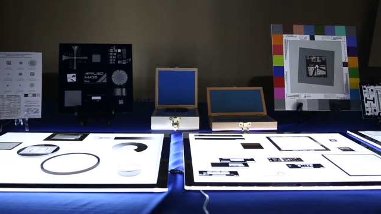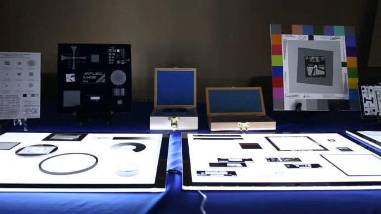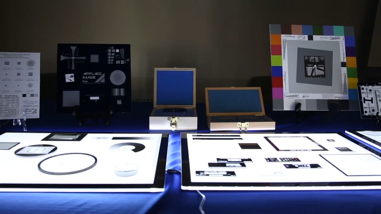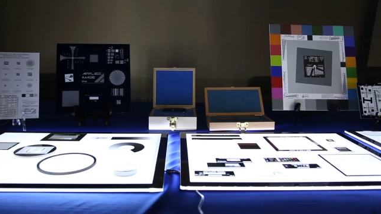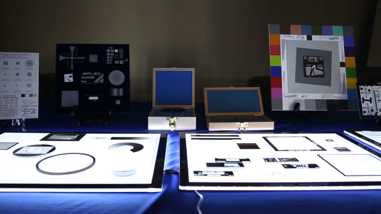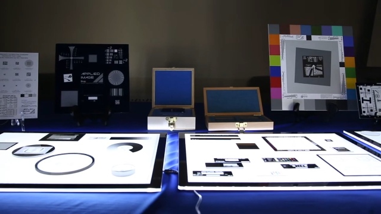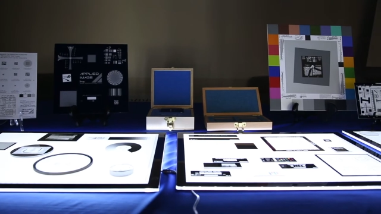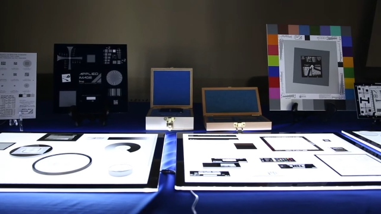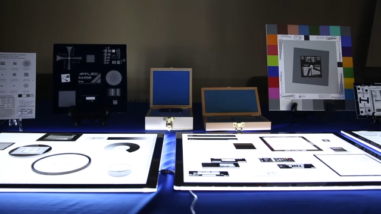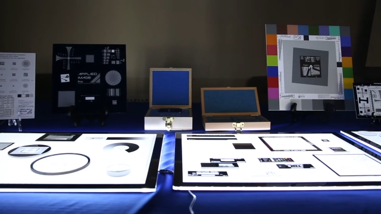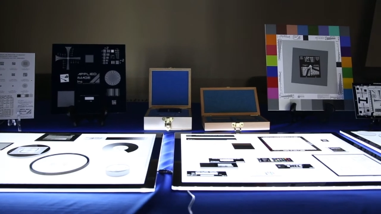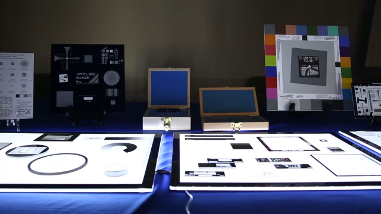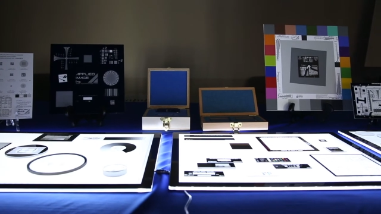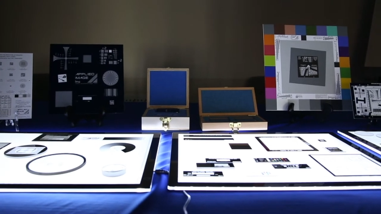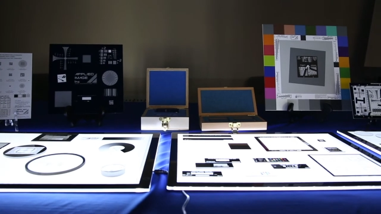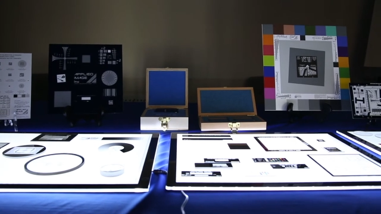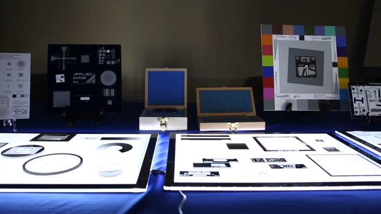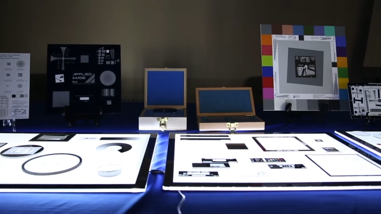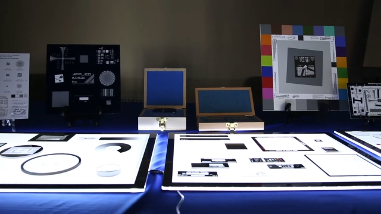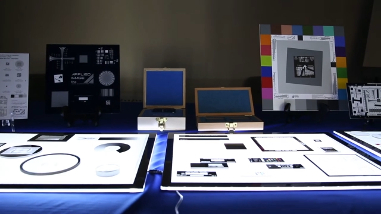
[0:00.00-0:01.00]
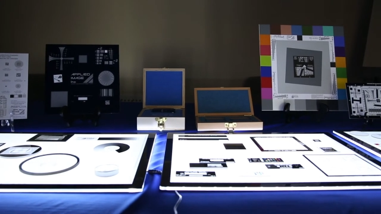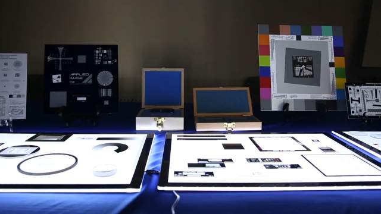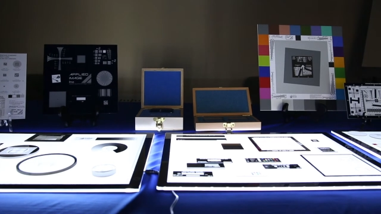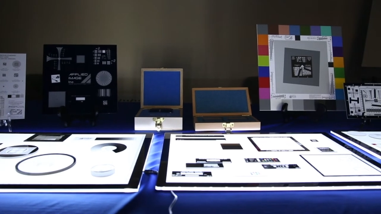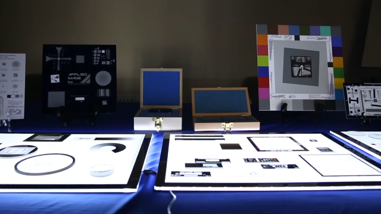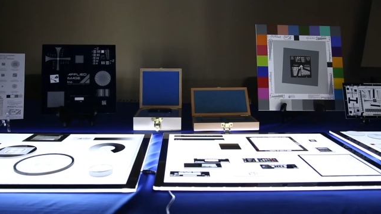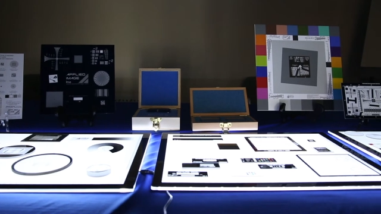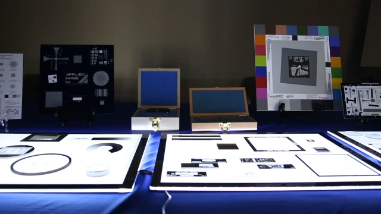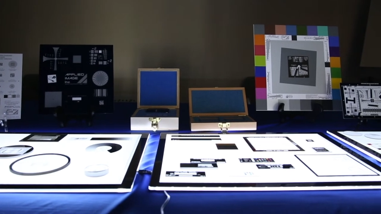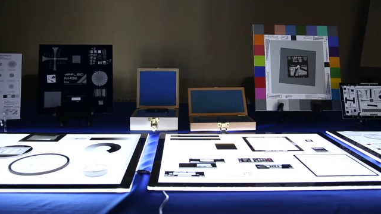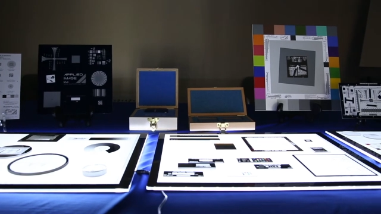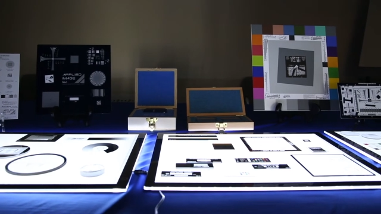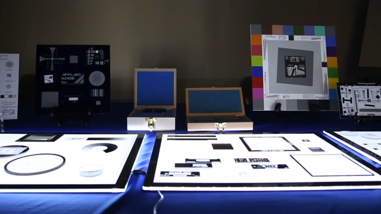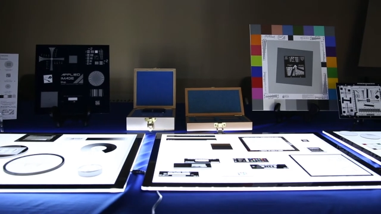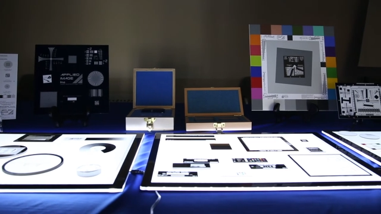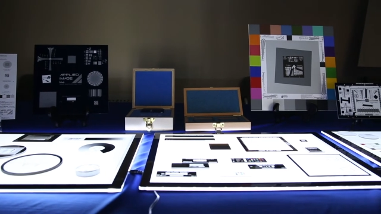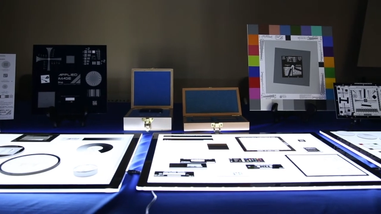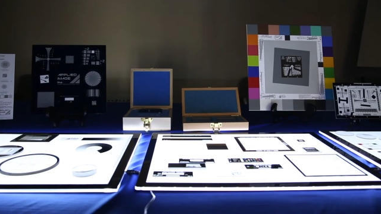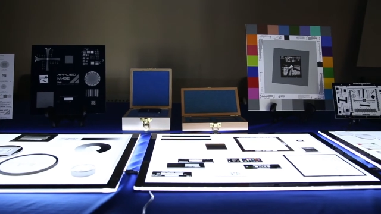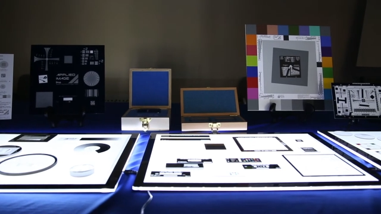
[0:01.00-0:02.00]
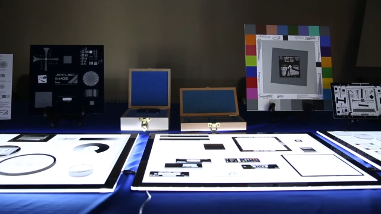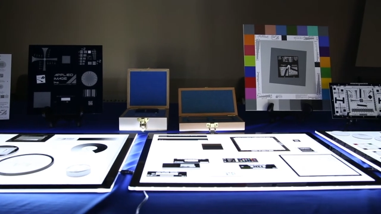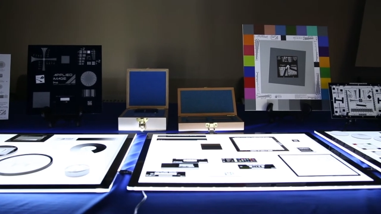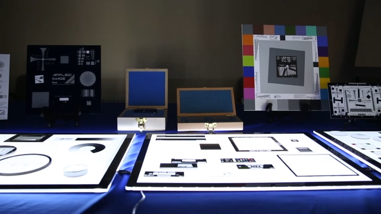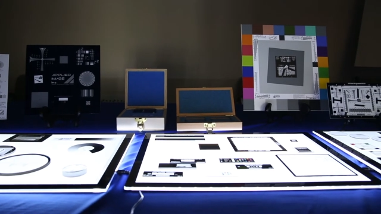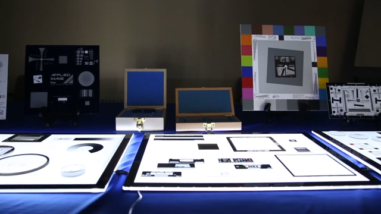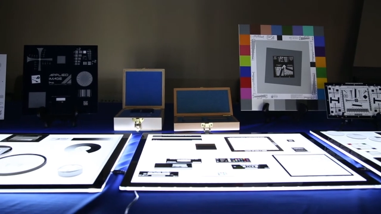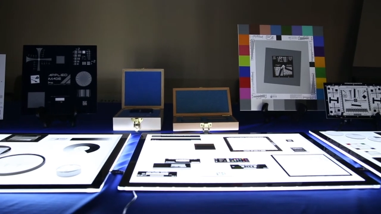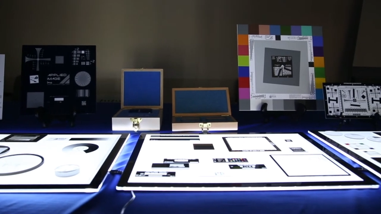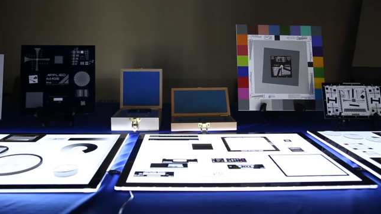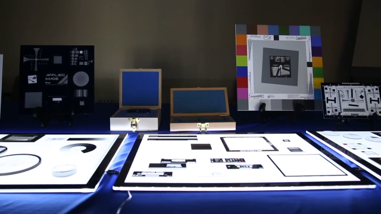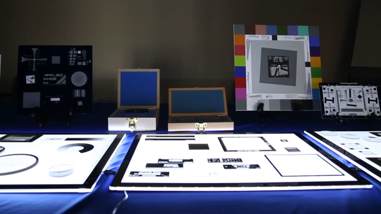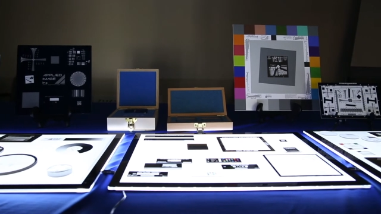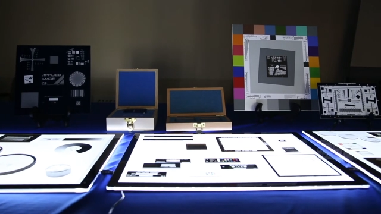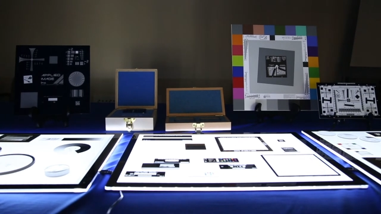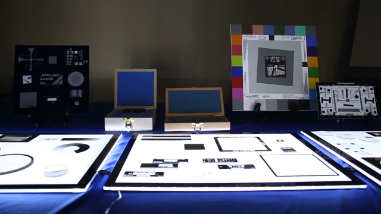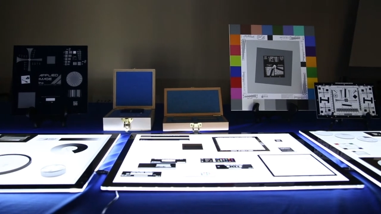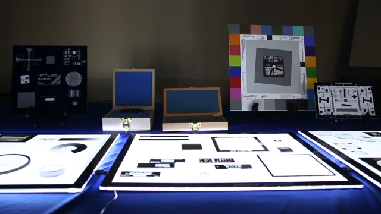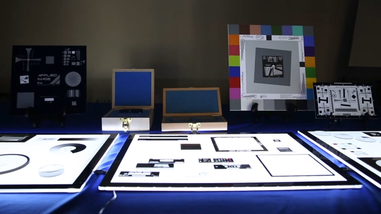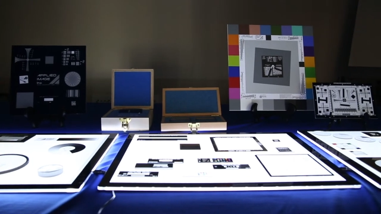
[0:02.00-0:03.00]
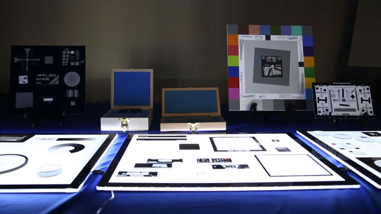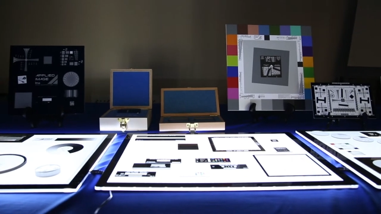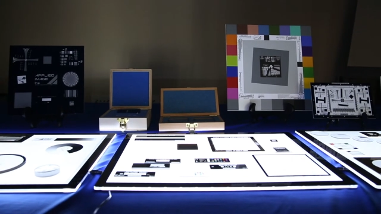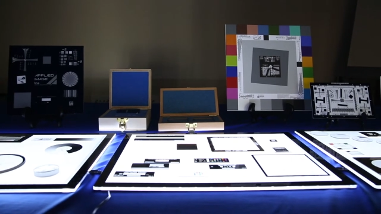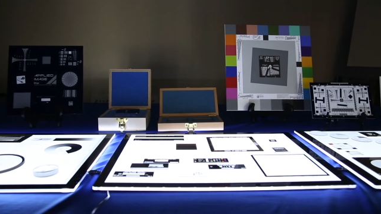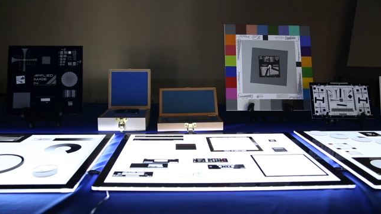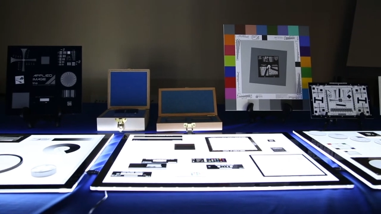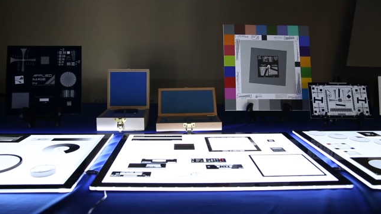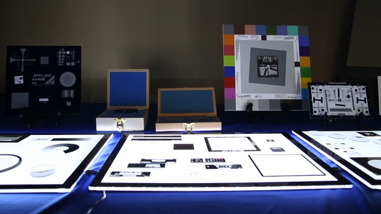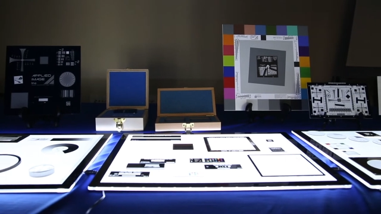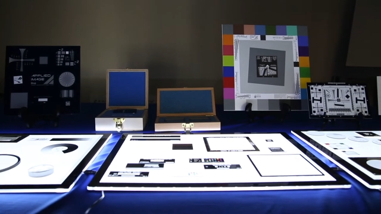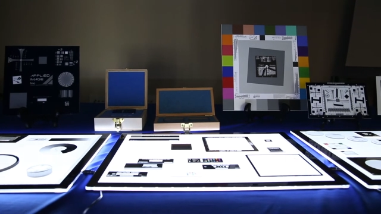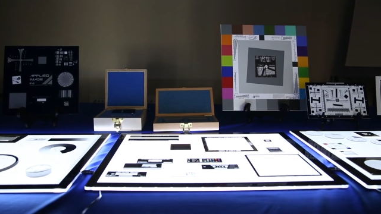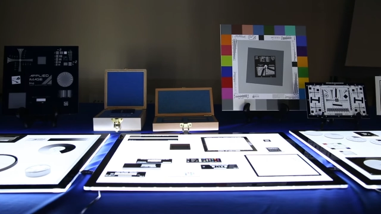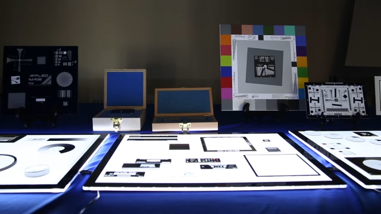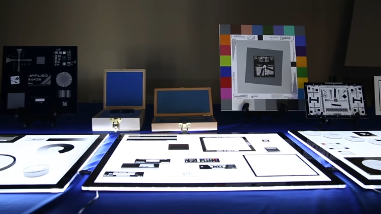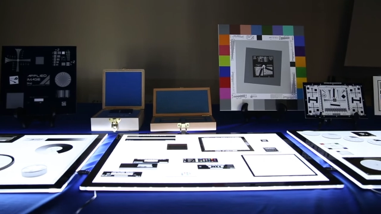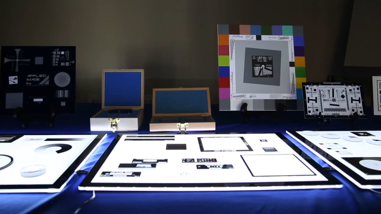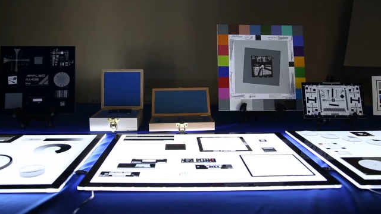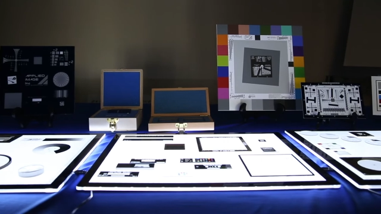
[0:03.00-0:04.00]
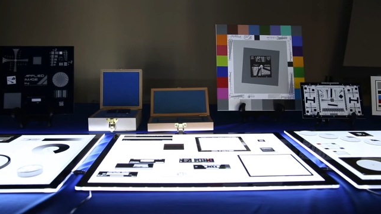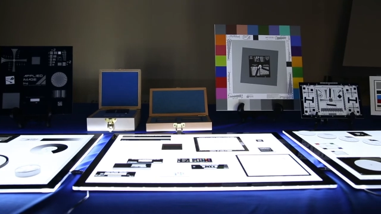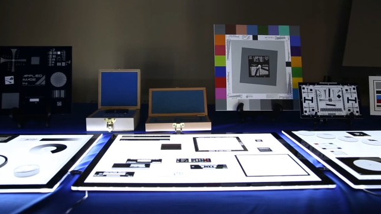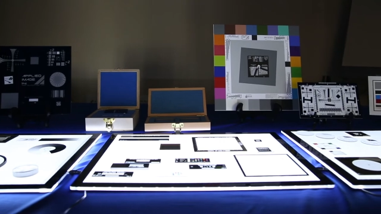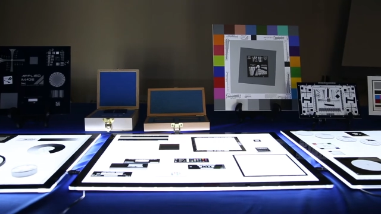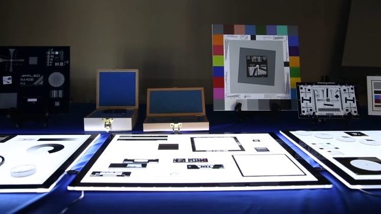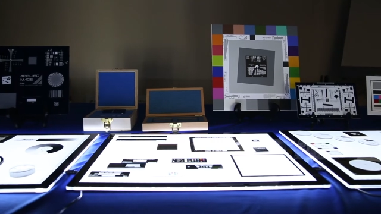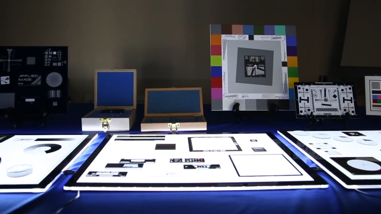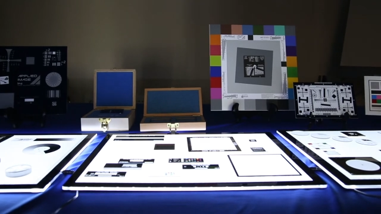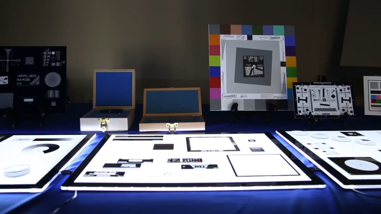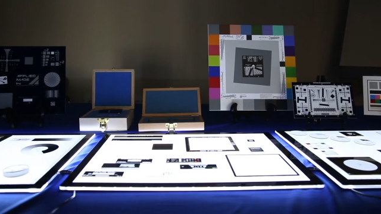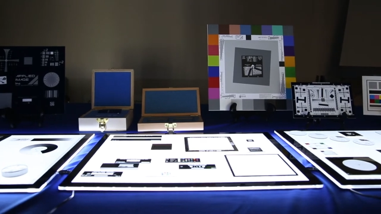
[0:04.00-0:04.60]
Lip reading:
[unreadable: no face in view]